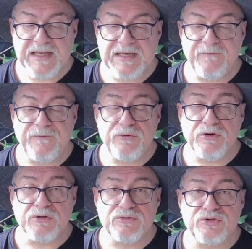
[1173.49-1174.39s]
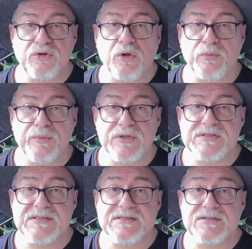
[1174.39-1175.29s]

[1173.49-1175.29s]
And if you're a control person,